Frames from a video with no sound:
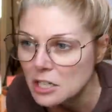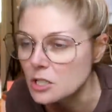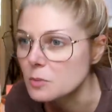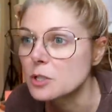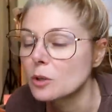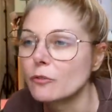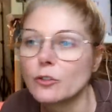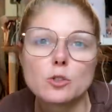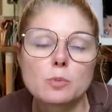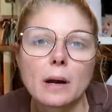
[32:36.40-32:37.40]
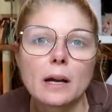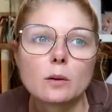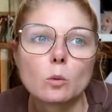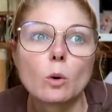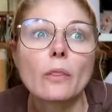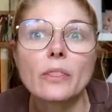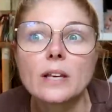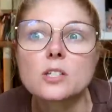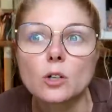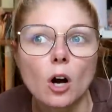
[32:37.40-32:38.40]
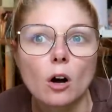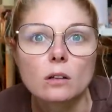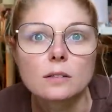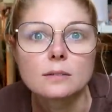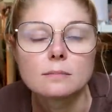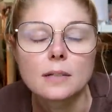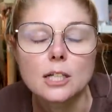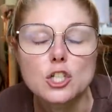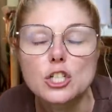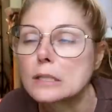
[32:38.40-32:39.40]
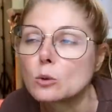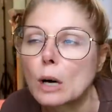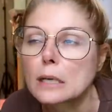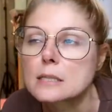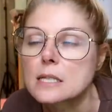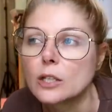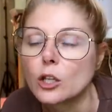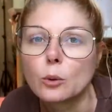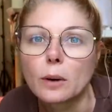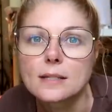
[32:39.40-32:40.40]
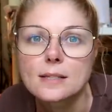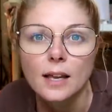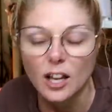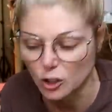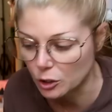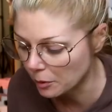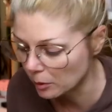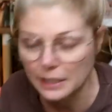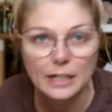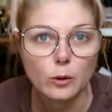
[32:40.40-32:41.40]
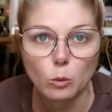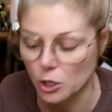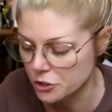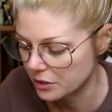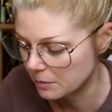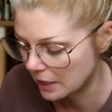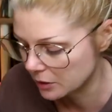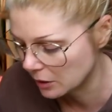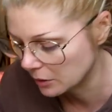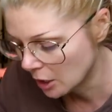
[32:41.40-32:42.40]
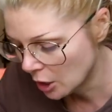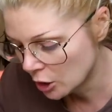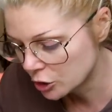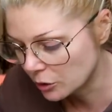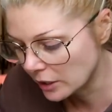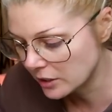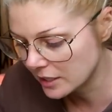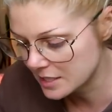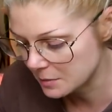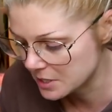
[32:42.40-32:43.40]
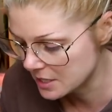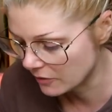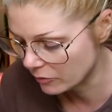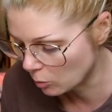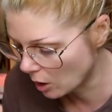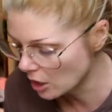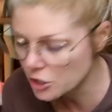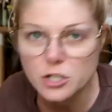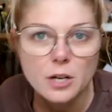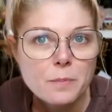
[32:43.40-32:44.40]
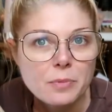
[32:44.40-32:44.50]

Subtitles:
So I'm still confused by what things are called like sheet wise in the US. And you can probably hear the washer in the background trying to get some stuff washed.